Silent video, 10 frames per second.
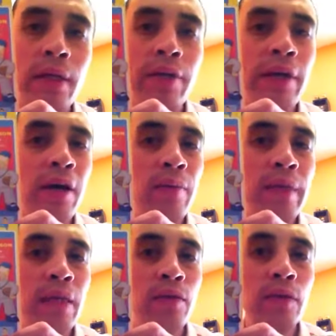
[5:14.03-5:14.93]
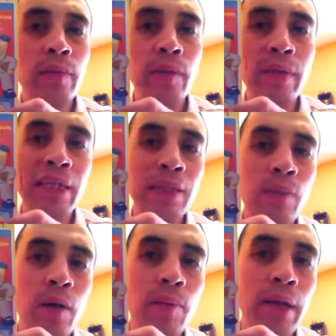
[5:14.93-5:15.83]
Now, Yao Ming used to be a
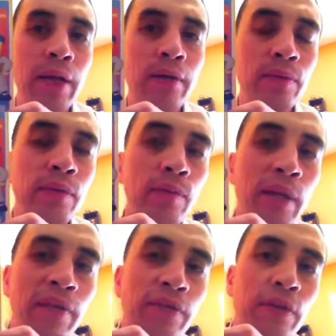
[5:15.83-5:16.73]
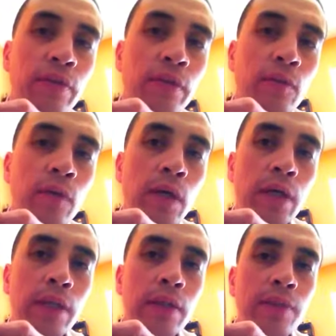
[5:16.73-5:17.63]
basketball player. He used to play for the Houston
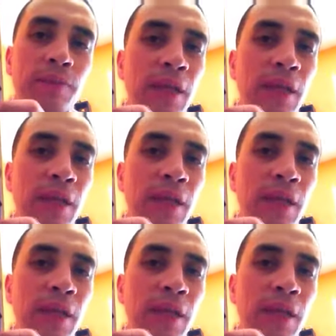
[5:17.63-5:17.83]
Rockets.